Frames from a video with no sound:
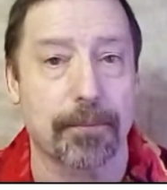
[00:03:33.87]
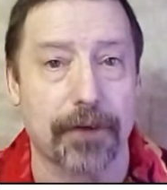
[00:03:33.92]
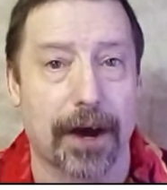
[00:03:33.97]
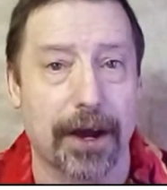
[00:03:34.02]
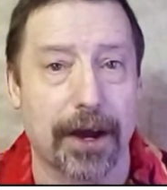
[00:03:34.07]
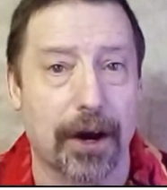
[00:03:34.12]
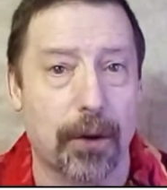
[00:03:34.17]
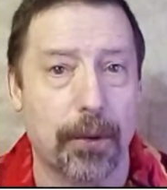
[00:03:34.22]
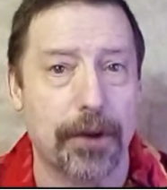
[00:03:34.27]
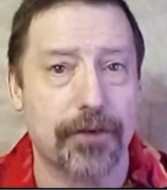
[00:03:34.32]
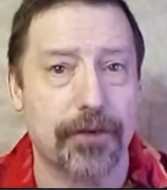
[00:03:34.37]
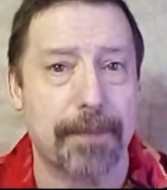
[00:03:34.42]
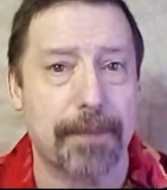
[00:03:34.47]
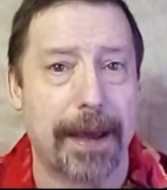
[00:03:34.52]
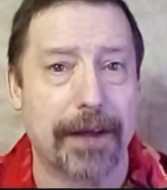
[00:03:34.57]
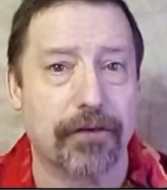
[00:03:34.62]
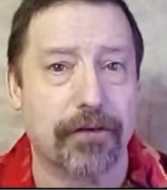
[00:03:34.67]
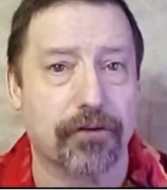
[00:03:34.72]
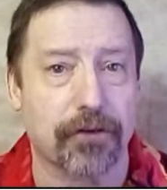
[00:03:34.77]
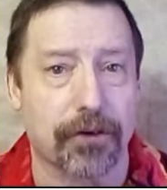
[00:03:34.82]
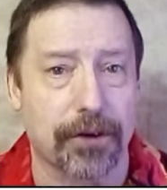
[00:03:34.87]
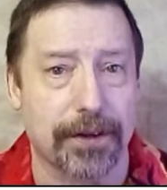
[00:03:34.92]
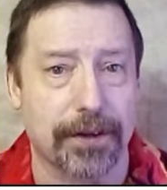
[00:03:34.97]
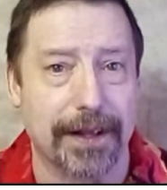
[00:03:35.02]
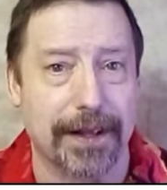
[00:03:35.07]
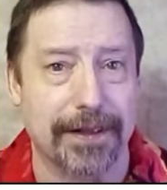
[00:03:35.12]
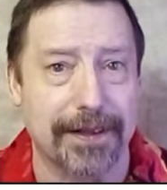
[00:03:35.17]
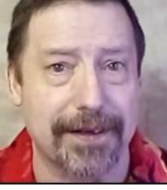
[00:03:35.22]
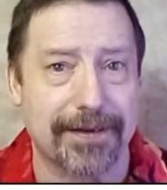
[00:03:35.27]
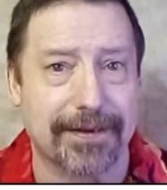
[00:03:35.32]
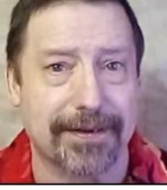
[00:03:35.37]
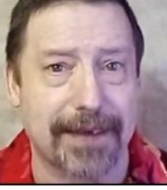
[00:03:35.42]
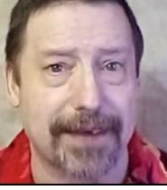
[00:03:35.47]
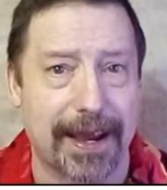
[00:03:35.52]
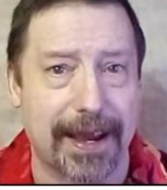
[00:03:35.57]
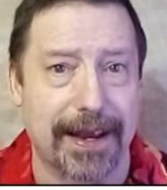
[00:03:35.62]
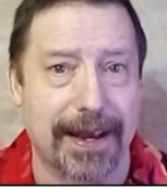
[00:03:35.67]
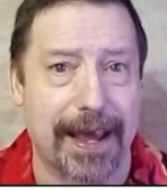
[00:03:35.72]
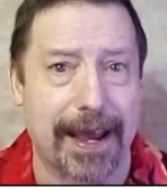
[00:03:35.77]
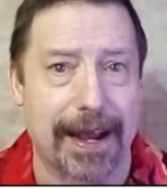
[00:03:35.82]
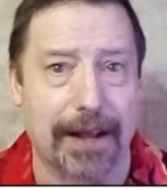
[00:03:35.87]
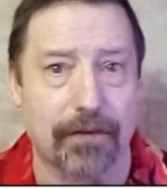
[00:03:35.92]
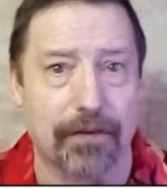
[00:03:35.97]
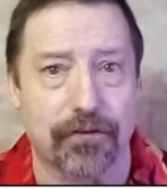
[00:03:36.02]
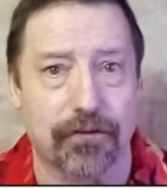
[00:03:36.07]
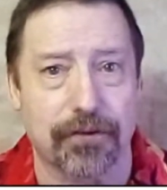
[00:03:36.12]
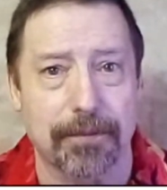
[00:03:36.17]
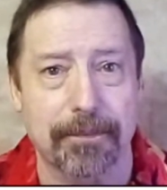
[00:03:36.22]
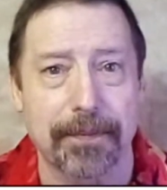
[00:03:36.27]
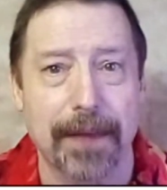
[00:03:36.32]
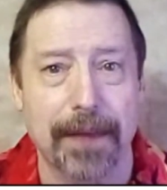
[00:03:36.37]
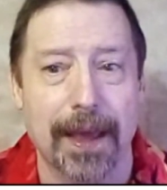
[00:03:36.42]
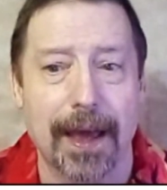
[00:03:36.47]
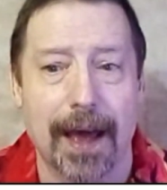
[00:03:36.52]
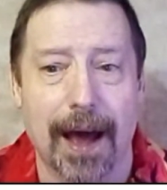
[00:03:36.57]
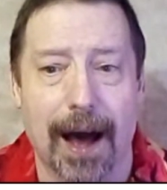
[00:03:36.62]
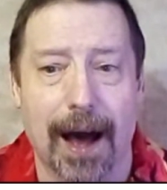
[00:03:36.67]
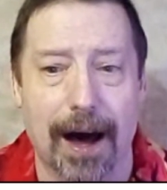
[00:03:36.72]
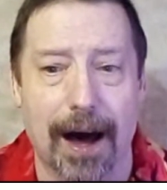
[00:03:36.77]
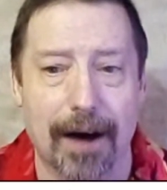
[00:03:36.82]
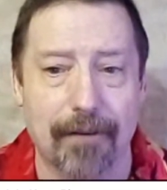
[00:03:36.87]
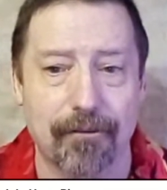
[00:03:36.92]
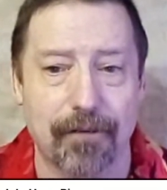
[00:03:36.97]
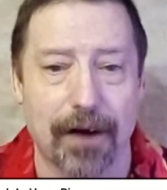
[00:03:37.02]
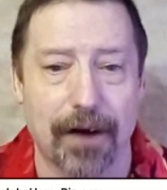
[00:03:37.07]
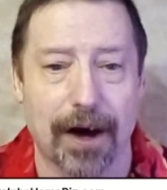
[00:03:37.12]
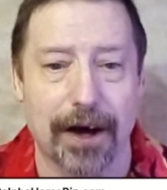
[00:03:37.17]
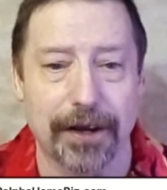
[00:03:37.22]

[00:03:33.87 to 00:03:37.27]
So I always make sure in this day and age of,